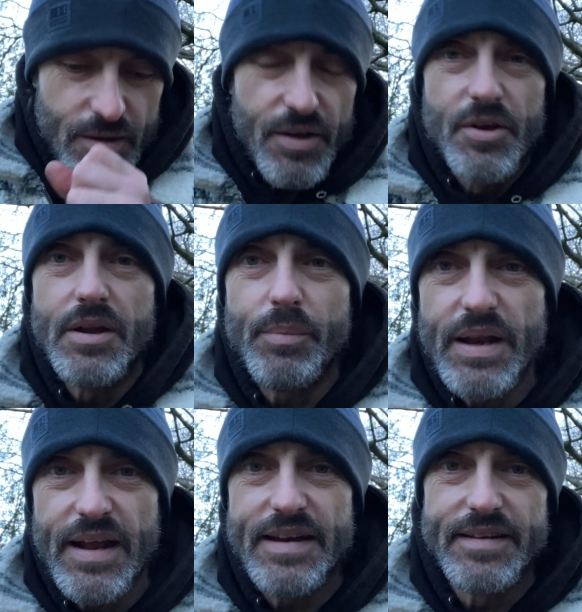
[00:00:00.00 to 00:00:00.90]
it couldn't have
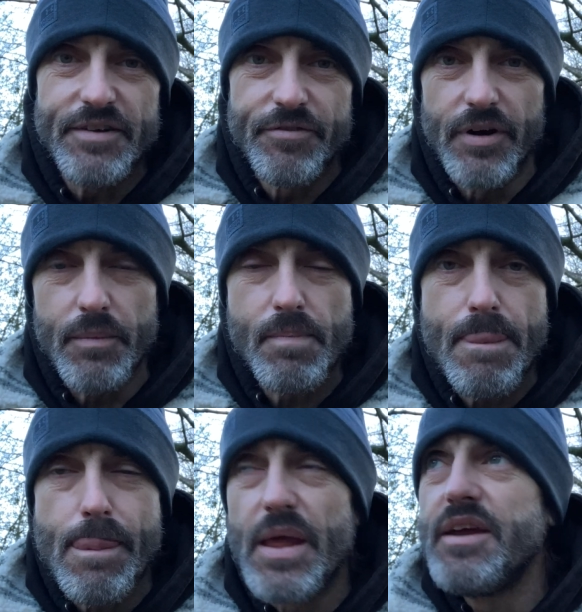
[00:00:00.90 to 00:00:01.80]
been any different
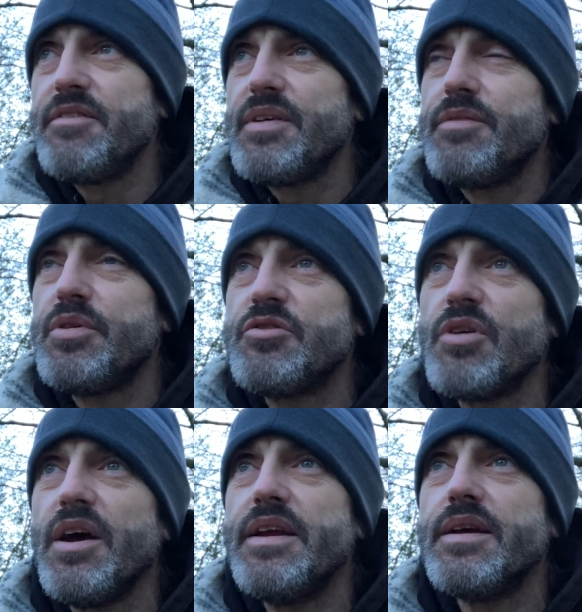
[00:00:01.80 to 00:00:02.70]
if, if we
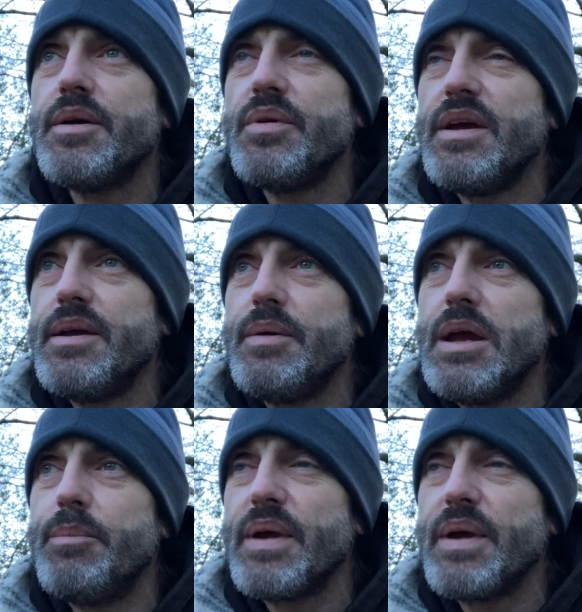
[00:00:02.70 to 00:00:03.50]
tried. It, it, it